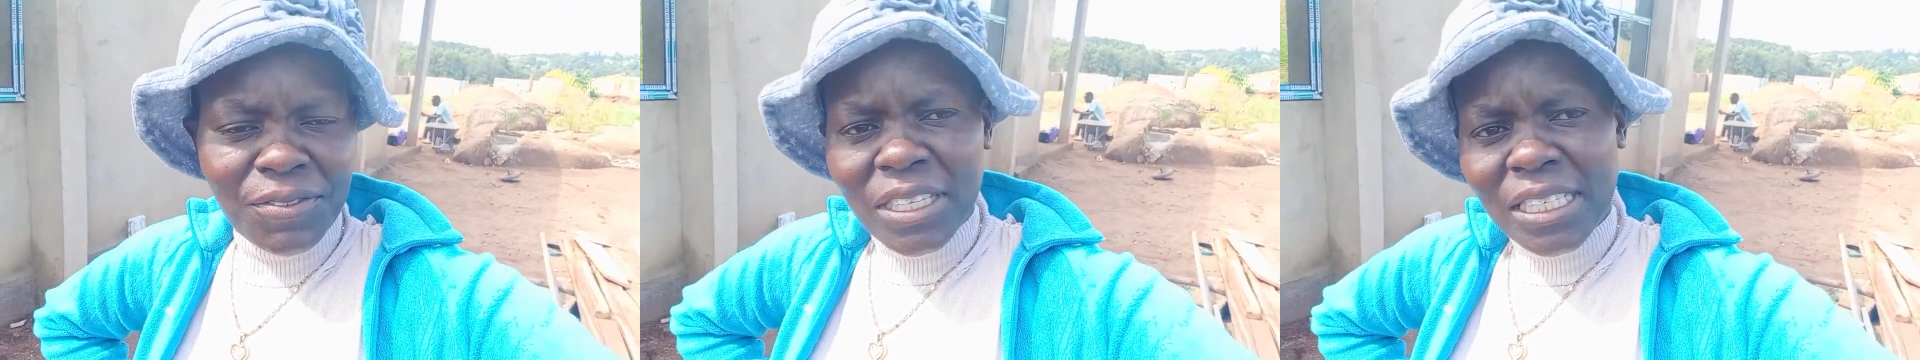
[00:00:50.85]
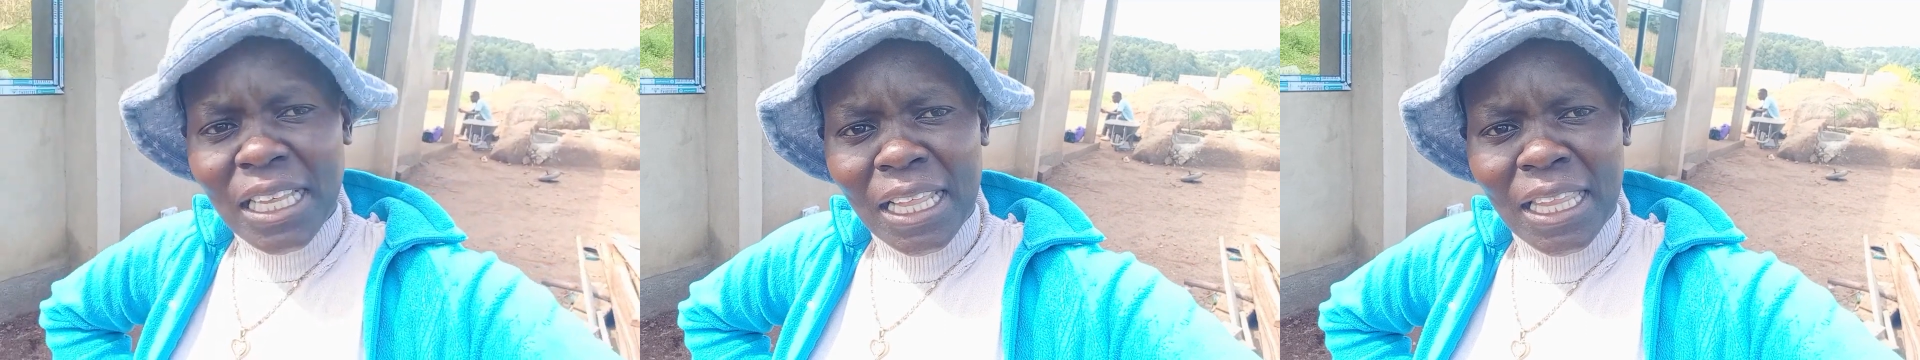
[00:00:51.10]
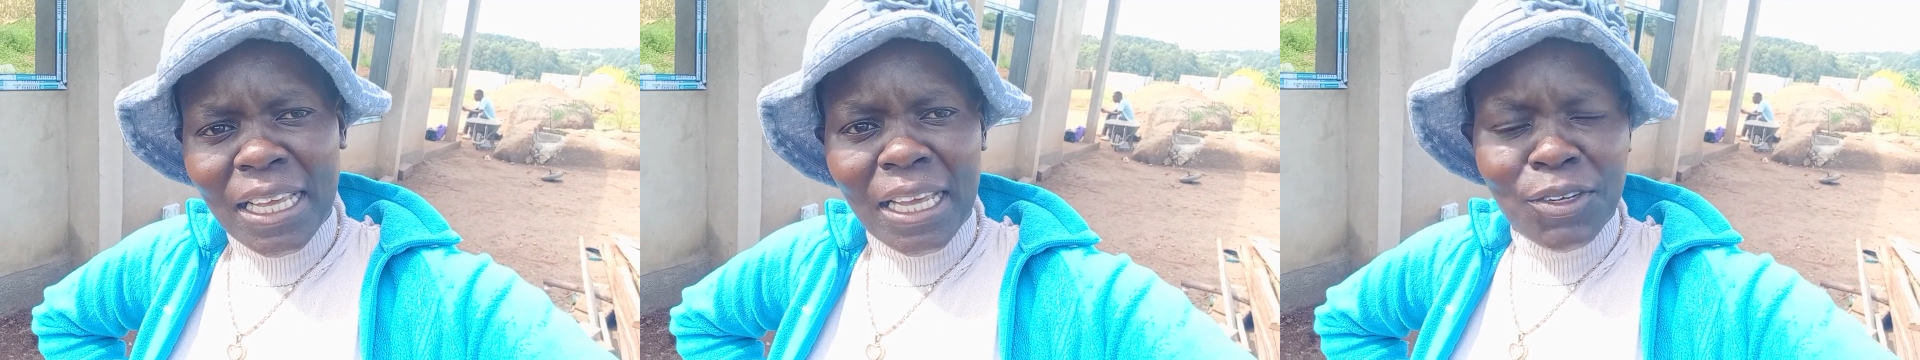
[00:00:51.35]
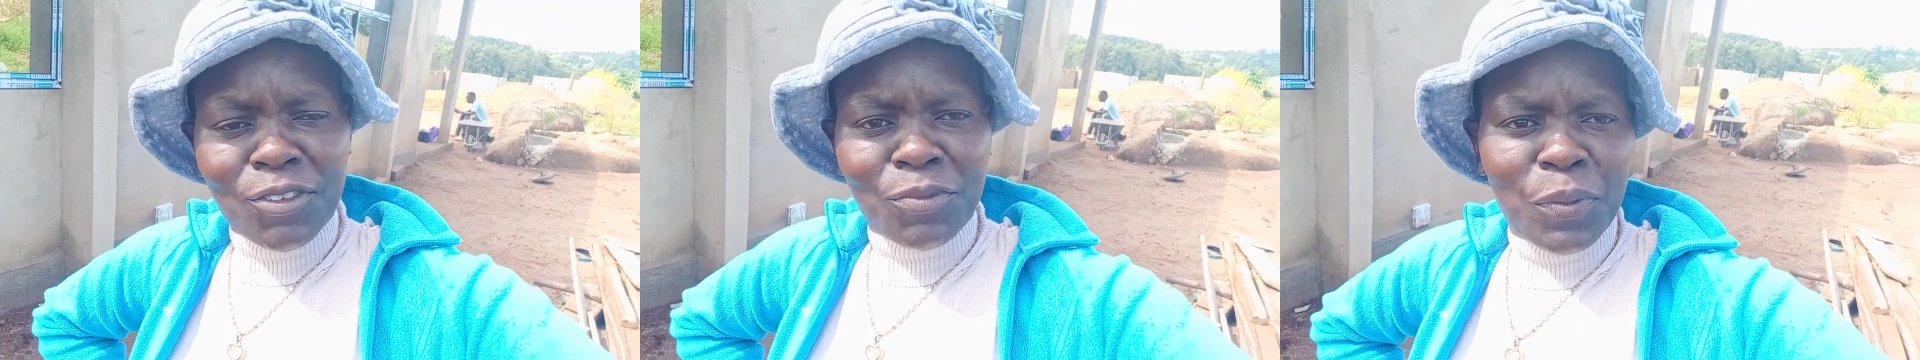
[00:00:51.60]
These are the
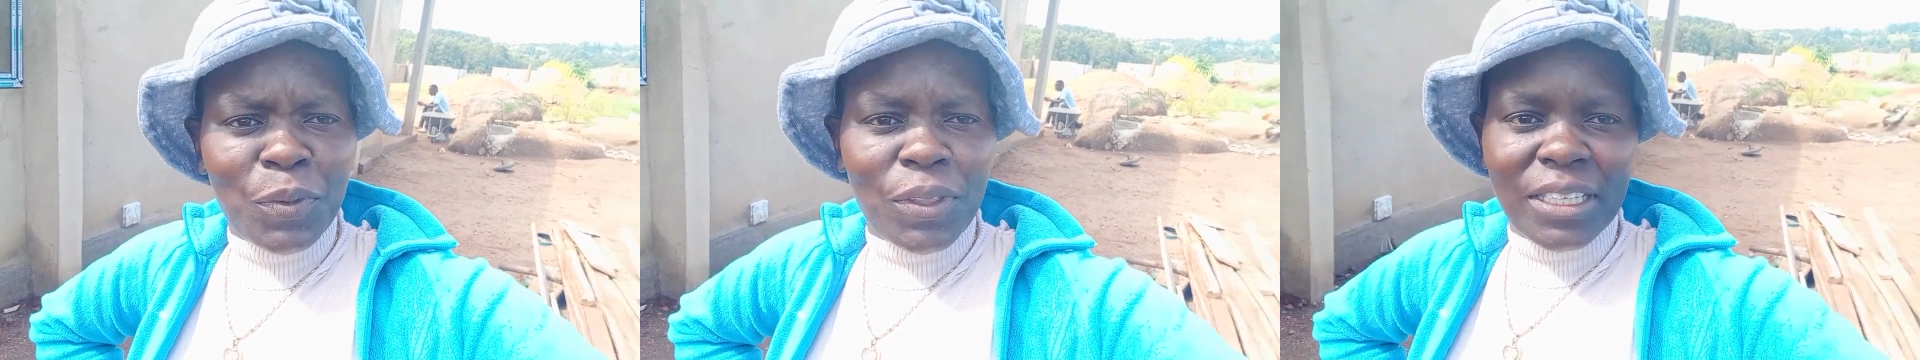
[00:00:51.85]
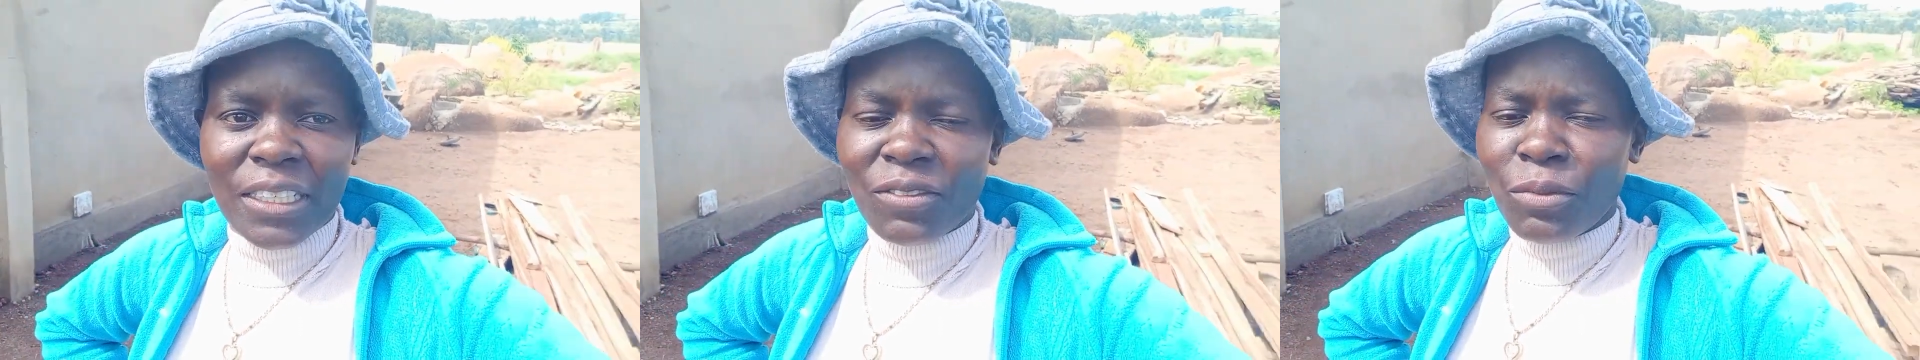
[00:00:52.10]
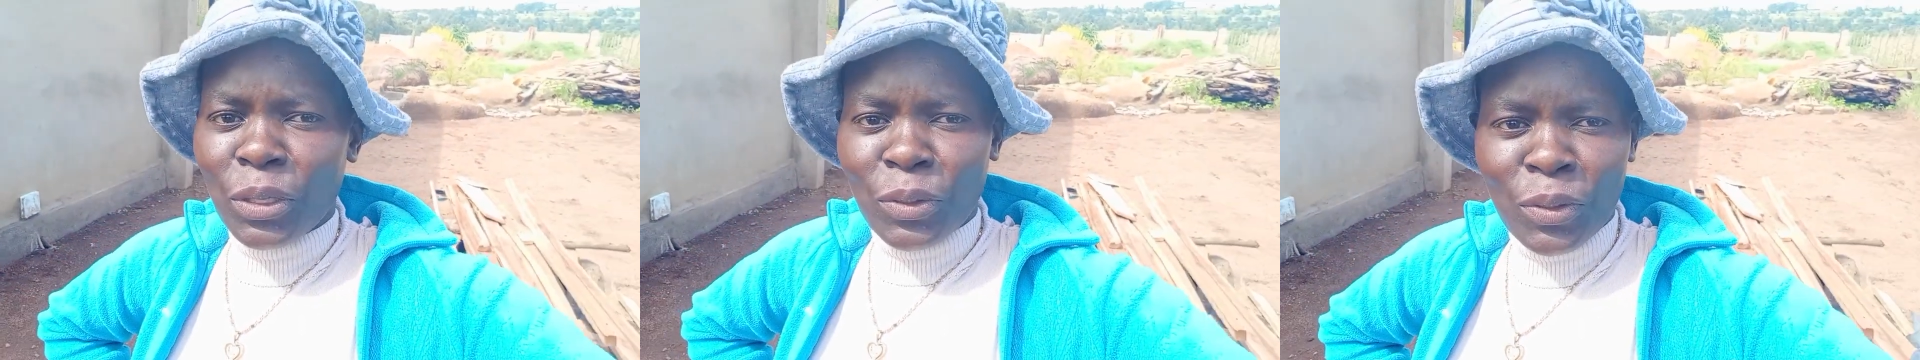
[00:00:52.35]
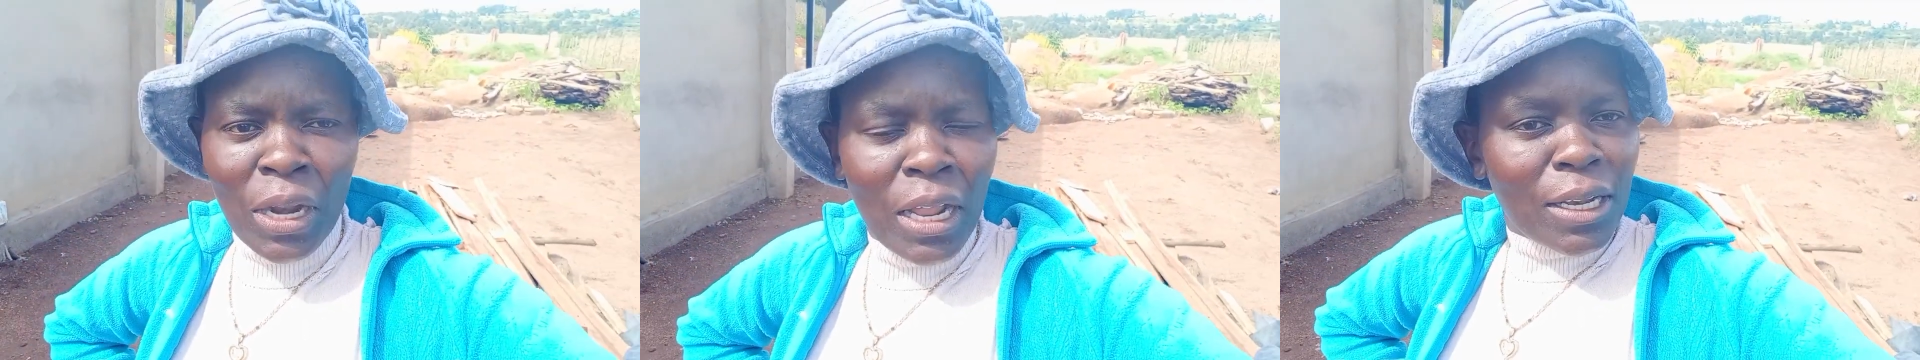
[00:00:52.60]
kind of people that I've been